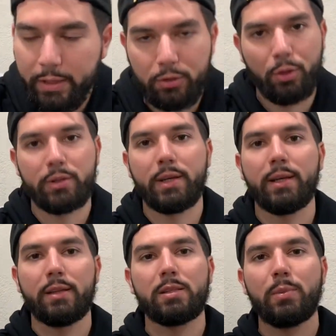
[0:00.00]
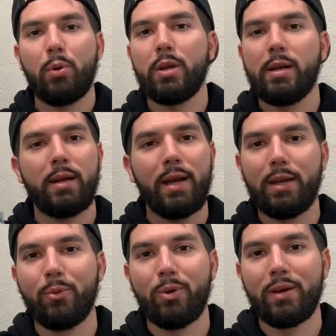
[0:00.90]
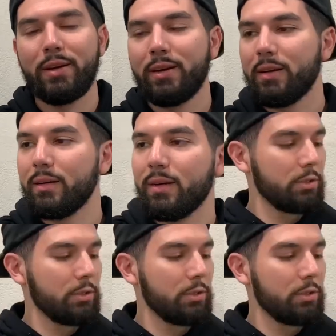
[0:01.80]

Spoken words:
I don't think it disappointed any 1 year.